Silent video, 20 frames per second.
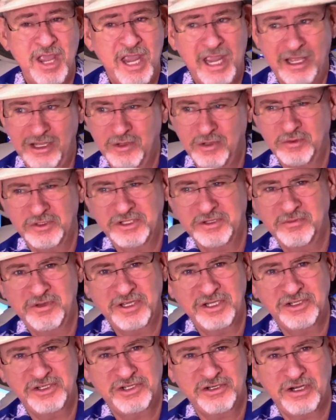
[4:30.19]
and there was some
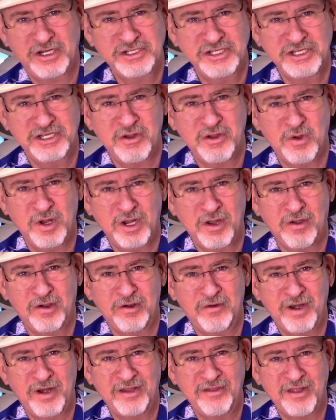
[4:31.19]
construction going on
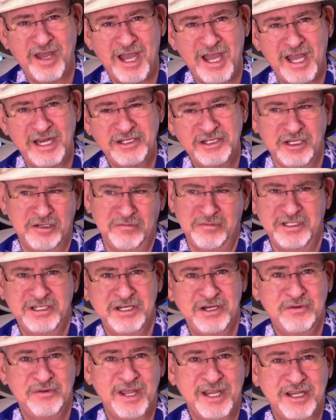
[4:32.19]
around the hot tub, but
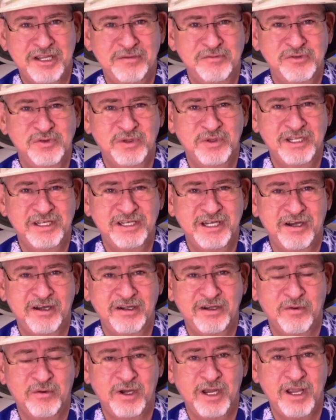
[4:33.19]
you know, that comes with the
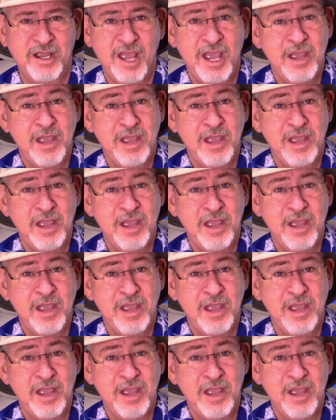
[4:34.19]
territory.